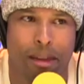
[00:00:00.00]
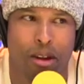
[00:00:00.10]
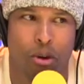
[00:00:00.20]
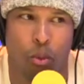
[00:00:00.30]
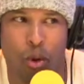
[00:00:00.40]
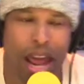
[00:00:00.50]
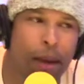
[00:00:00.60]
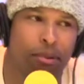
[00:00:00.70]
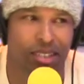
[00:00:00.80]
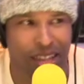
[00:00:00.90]
what
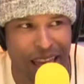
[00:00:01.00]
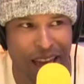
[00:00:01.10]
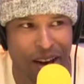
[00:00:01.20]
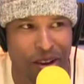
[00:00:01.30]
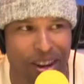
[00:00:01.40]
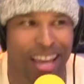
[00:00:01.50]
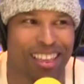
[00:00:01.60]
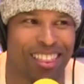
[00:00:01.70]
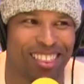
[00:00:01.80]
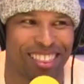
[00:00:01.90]
happens now like
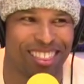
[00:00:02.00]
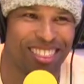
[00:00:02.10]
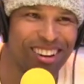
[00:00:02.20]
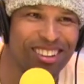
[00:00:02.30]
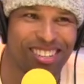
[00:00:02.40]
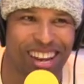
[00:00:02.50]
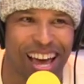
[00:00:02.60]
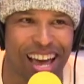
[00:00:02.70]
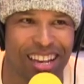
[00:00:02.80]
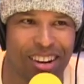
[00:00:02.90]
mm. there's
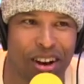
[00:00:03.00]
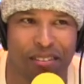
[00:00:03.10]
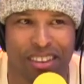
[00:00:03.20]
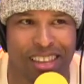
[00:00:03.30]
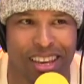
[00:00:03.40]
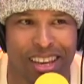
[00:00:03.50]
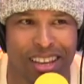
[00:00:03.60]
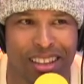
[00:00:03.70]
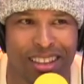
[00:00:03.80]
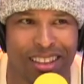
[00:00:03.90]
not you know
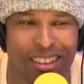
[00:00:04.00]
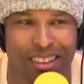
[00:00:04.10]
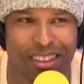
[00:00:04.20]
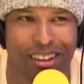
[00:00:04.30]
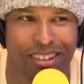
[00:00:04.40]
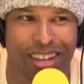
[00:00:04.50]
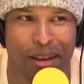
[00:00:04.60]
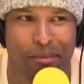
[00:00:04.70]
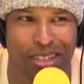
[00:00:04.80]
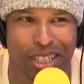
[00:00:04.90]
everything there's
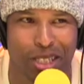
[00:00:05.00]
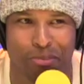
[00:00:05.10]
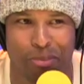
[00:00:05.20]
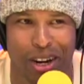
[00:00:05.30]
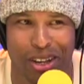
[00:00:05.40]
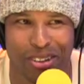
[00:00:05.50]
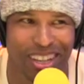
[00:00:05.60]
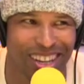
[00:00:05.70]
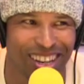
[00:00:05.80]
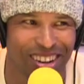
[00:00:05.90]
not much
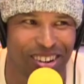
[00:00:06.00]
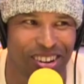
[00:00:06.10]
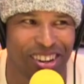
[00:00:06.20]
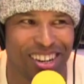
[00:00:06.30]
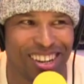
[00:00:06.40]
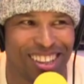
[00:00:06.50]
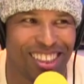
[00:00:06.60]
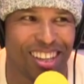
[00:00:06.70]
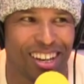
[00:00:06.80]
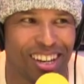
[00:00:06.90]
exploding or
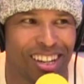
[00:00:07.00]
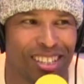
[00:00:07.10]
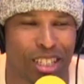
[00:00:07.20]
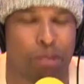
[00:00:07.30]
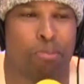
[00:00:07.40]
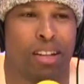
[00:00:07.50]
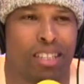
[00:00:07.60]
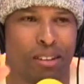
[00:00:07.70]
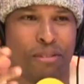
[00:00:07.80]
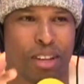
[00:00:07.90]
the suspense
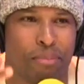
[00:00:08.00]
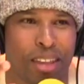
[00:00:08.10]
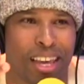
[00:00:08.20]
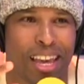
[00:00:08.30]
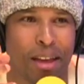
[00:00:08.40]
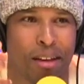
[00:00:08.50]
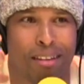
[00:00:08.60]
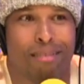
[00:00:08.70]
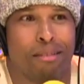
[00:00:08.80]
mm-hmm. of something